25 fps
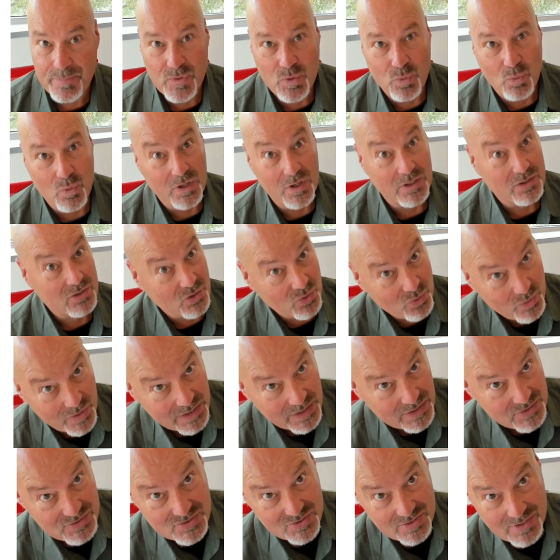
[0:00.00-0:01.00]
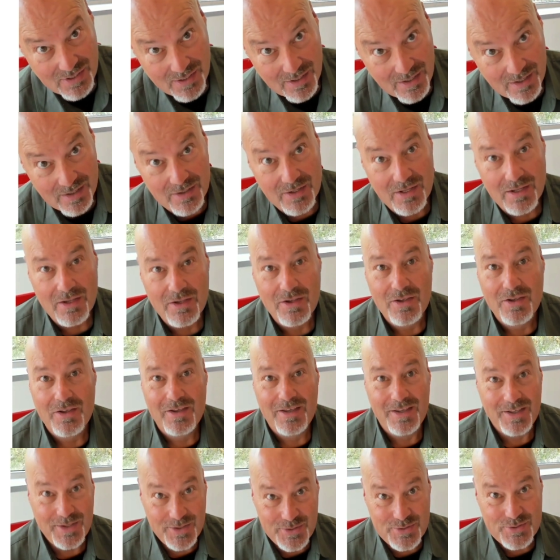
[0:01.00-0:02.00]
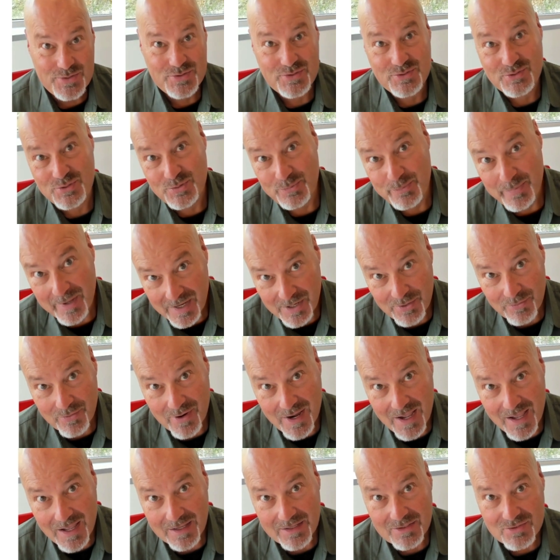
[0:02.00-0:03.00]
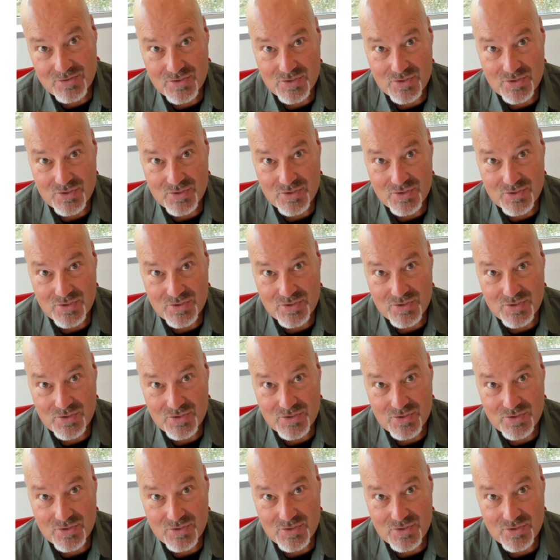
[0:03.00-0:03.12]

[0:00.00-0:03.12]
what QuickStart is to BayRock.